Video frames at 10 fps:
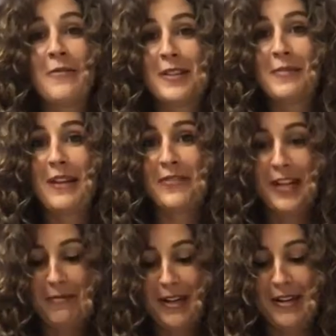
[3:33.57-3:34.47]
respect for
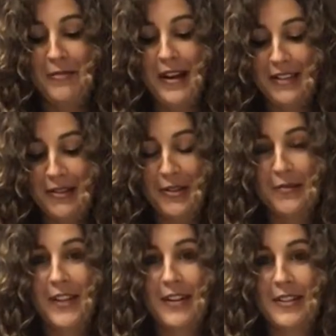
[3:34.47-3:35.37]
anybody who makes
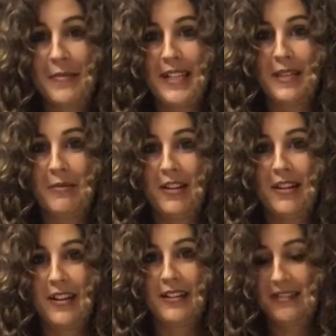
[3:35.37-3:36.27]
YouTube videos and makes them look
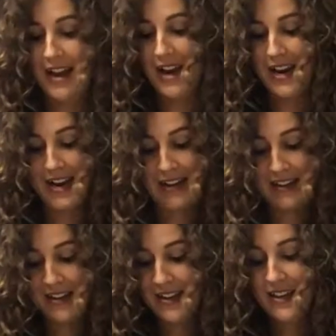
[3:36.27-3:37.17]
good. I
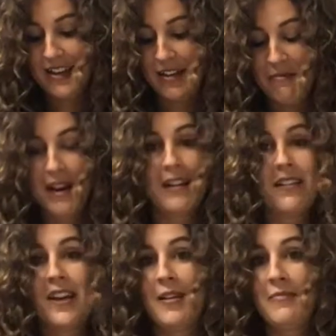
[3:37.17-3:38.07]

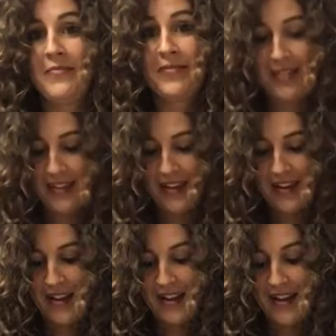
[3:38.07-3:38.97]
commend them.
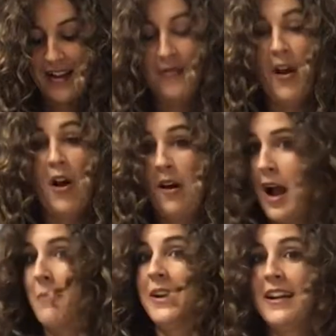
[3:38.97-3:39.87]

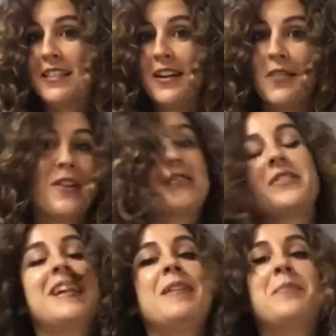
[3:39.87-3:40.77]
I'm going to get there
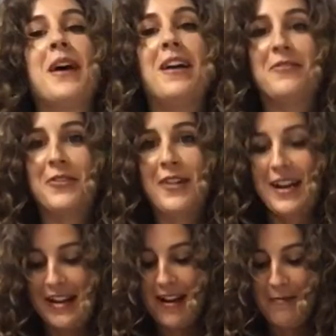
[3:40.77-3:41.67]
eventually, but for
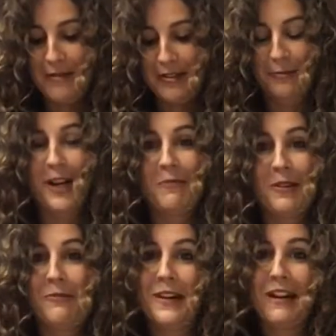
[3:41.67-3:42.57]
right now I'm just working
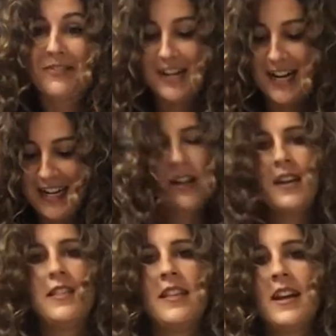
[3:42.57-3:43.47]
with what I've got.
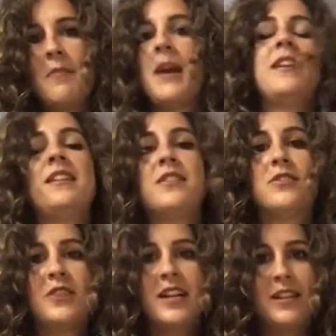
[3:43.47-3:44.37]
I think I might need to
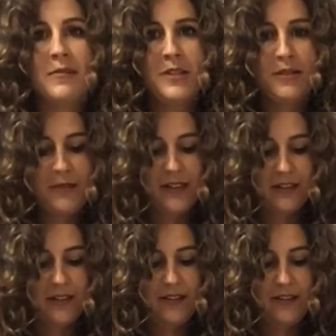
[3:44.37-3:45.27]
strain them too, because